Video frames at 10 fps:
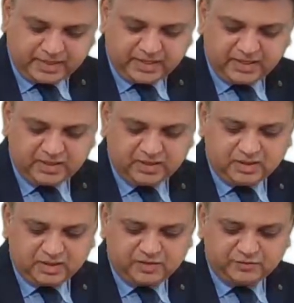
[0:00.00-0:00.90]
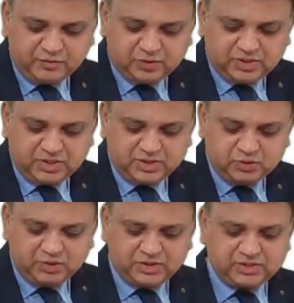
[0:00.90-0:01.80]
And of course, dear
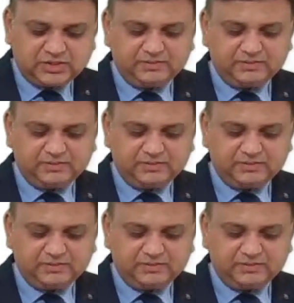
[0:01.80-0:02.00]
students,